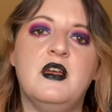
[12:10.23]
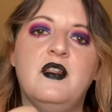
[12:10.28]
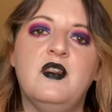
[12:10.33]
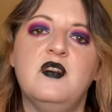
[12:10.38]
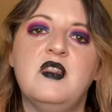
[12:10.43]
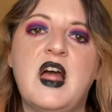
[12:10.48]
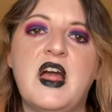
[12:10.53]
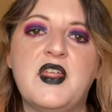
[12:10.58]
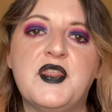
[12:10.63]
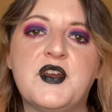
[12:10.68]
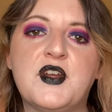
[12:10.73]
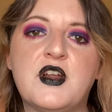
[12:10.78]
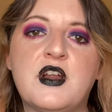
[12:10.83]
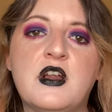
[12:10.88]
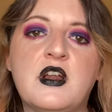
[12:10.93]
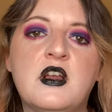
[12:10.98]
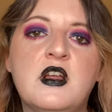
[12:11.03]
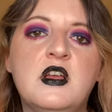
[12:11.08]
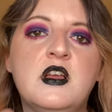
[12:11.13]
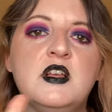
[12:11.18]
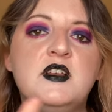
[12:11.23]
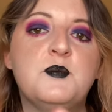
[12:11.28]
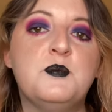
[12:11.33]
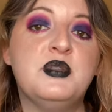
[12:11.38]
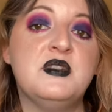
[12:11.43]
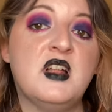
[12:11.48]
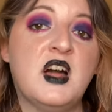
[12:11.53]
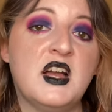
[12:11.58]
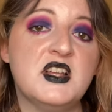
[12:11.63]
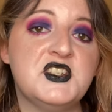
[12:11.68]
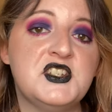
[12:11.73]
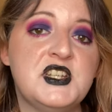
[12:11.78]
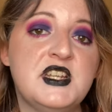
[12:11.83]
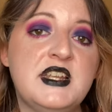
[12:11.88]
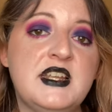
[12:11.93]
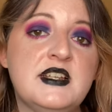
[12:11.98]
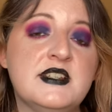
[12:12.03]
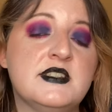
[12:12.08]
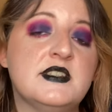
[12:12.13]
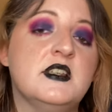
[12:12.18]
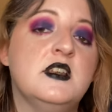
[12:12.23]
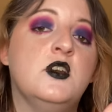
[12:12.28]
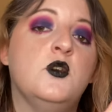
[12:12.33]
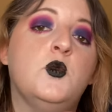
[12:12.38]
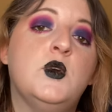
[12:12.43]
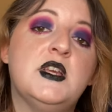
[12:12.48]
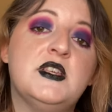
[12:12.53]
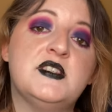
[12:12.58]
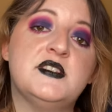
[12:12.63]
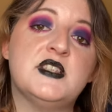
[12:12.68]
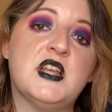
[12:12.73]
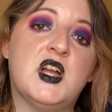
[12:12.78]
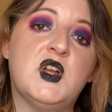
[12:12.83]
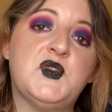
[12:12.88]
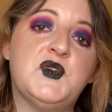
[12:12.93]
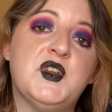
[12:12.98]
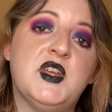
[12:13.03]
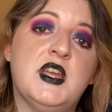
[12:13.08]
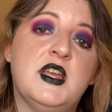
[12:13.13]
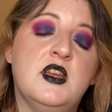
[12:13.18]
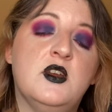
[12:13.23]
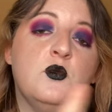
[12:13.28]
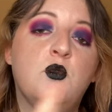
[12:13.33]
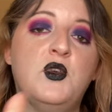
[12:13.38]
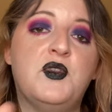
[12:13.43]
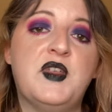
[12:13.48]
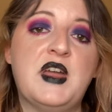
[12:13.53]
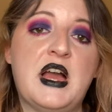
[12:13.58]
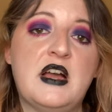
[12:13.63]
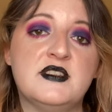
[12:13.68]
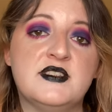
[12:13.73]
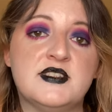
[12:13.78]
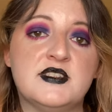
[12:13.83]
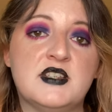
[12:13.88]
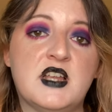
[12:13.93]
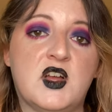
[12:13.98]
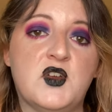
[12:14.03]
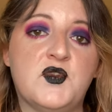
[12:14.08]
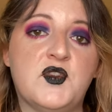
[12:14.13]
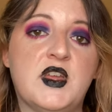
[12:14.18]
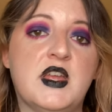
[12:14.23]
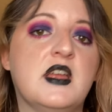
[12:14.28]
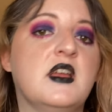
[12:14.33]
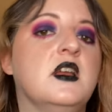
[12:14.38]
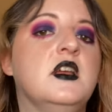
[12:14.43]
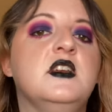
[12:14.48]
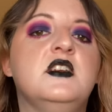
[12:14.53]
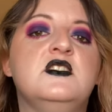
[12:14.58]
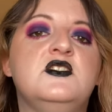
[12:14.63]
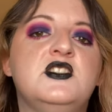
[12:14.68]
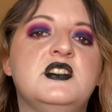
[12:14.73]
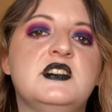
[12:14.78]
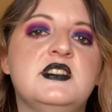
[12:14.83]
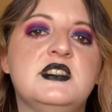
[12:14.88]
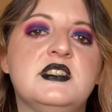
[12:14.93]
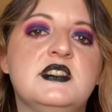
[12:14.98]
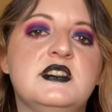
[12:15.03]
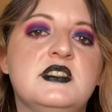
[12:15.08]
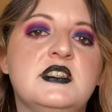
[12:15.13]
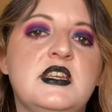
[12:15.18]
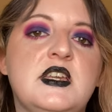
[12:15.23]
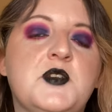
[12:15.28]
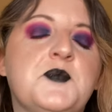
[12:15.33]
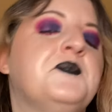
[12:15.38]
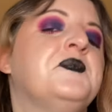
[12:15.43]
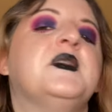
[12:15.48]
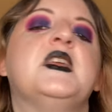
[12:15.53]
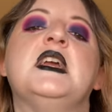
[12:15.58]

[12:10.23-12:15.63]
Leather, plushies, with stuffing, without stuffing, just to see.